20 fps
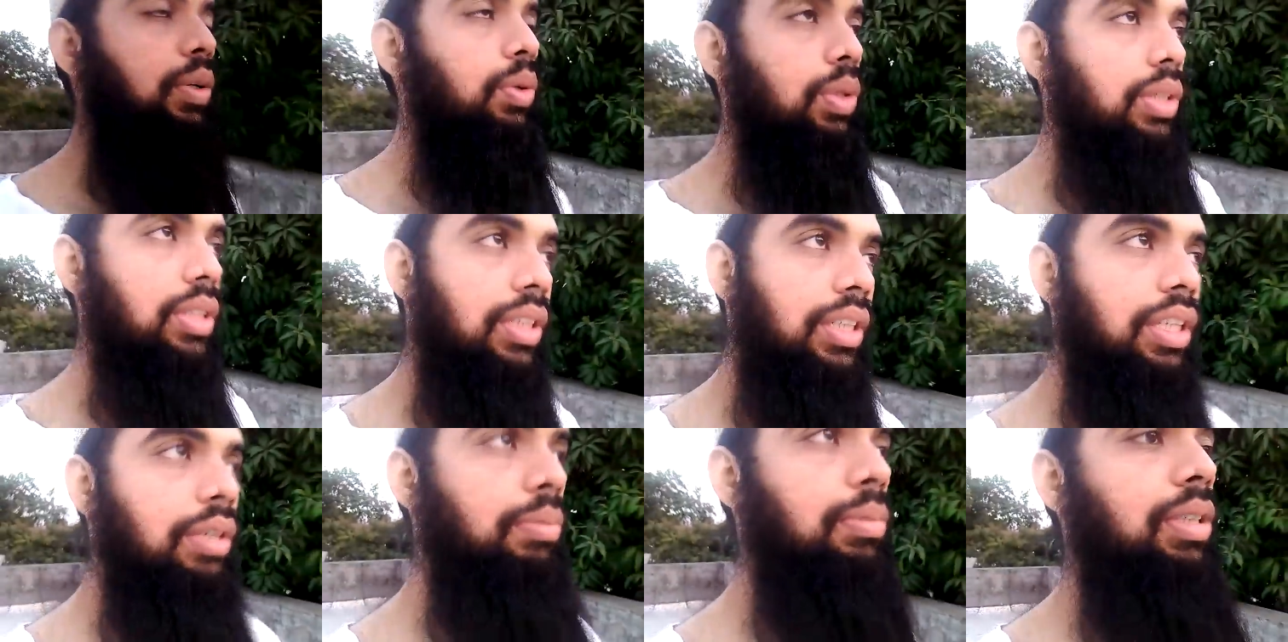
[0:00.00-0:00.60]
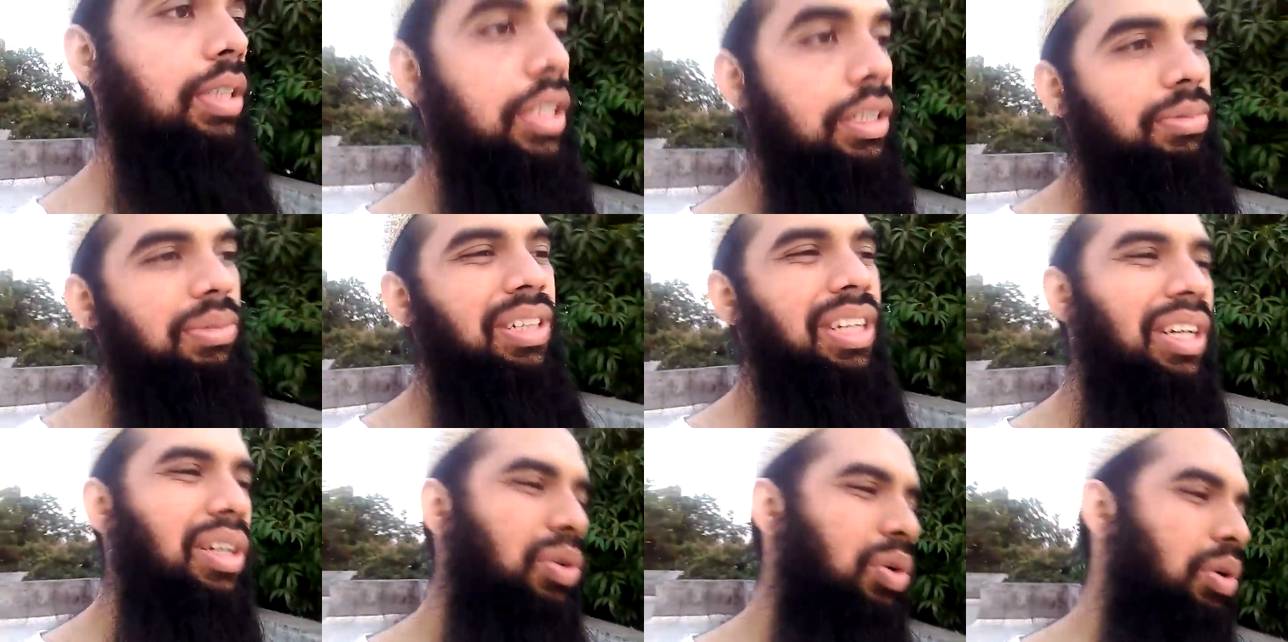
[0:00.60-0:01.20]
who was sitting beside me,
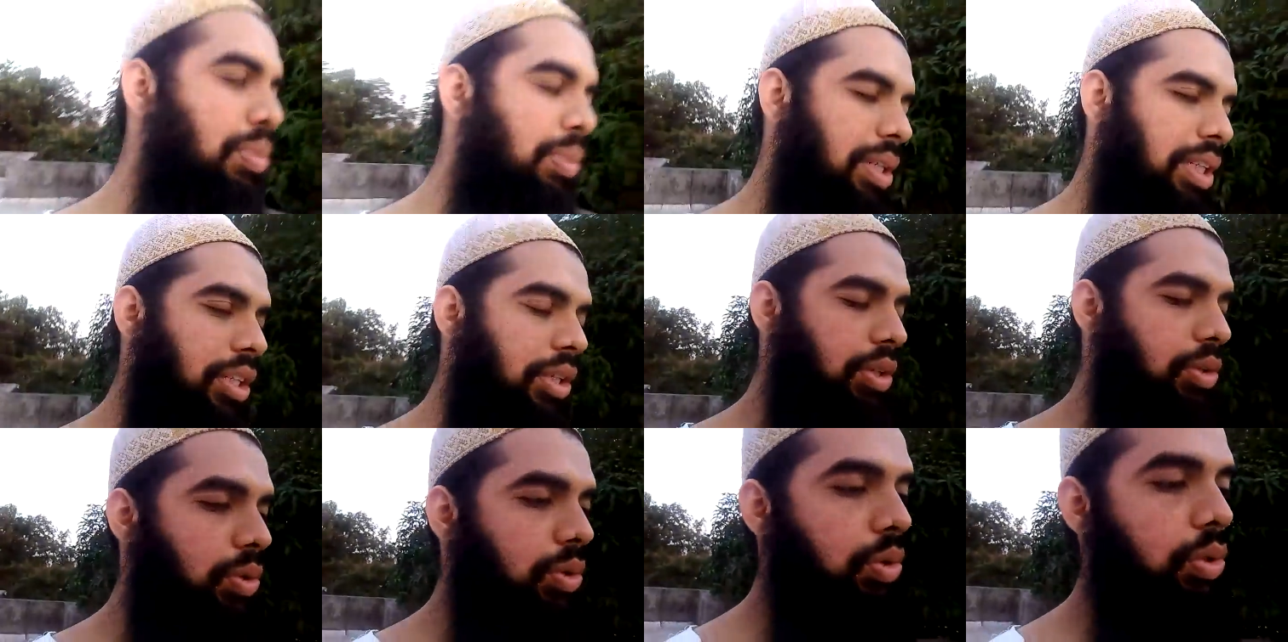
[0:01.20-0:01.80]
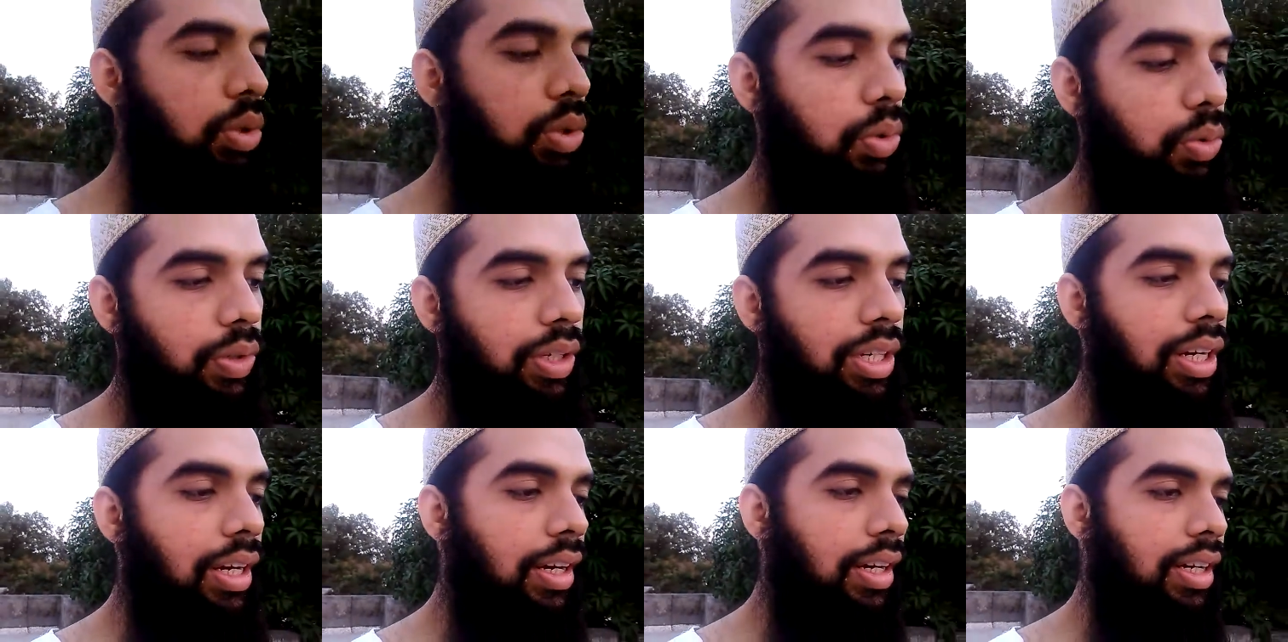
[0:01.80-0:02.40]
he had told me he knew
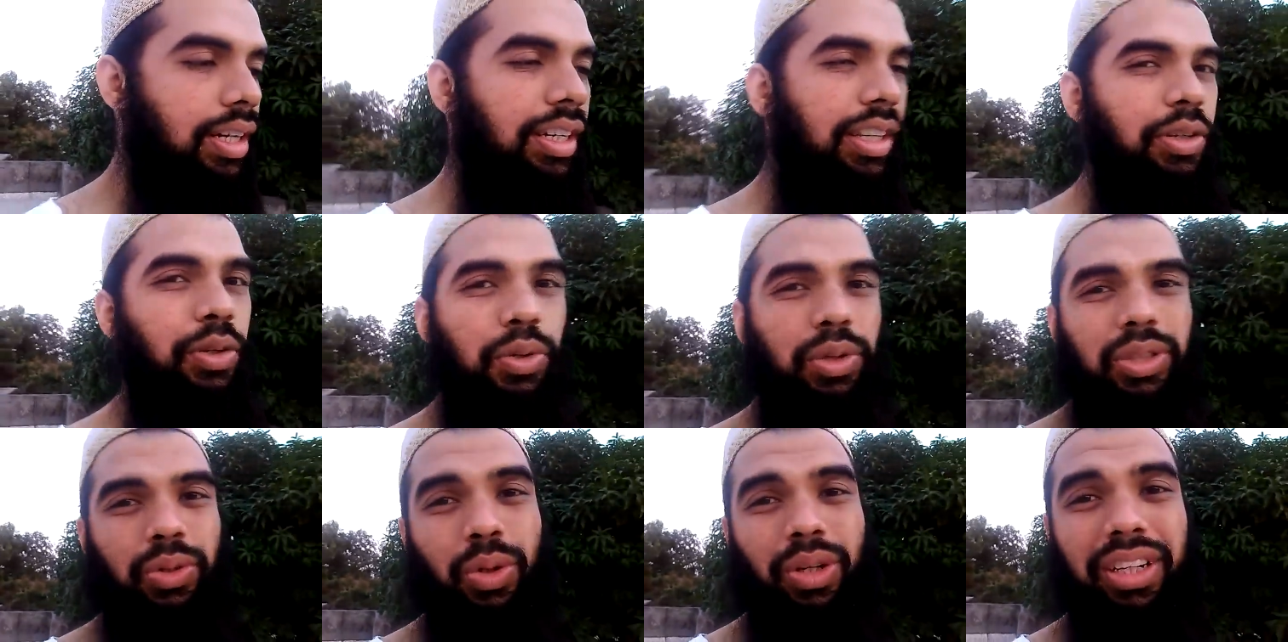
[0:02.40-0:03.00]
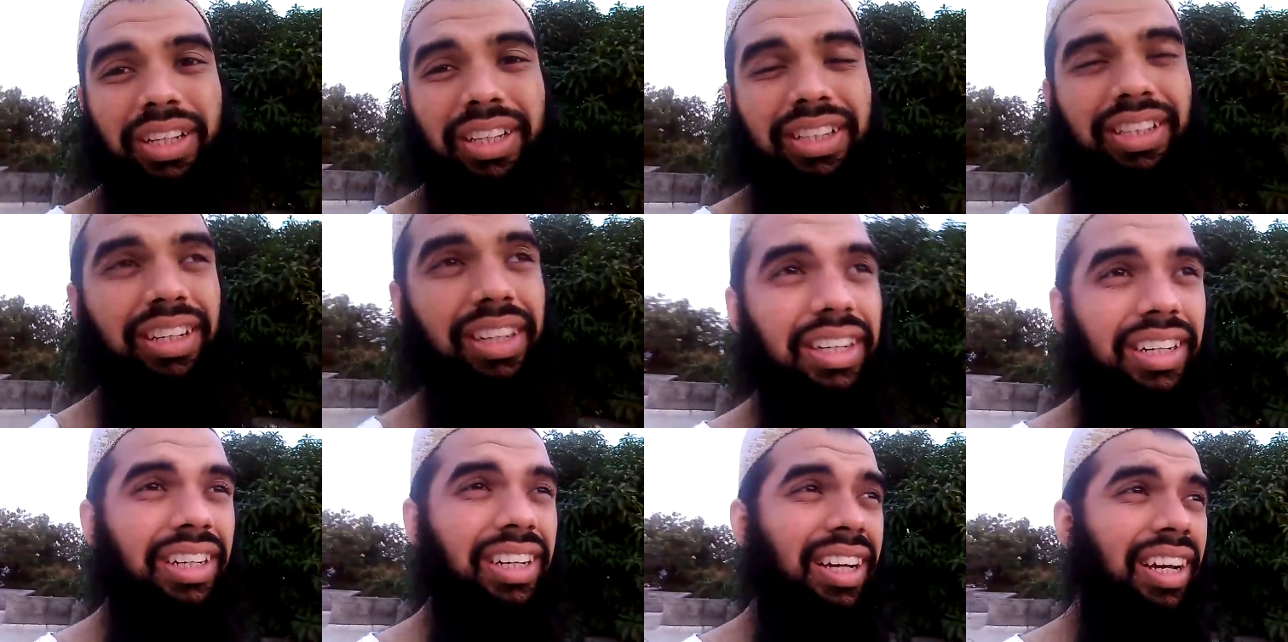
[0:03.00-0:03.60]
very little. He knew only
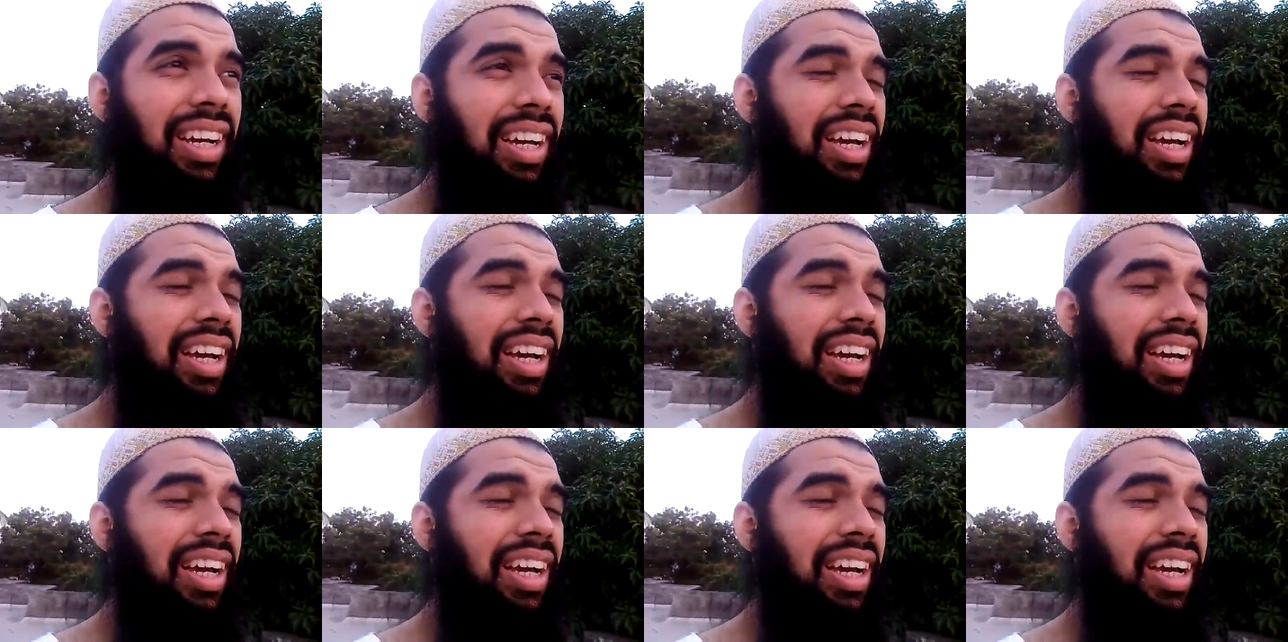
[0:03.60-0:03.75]
theory,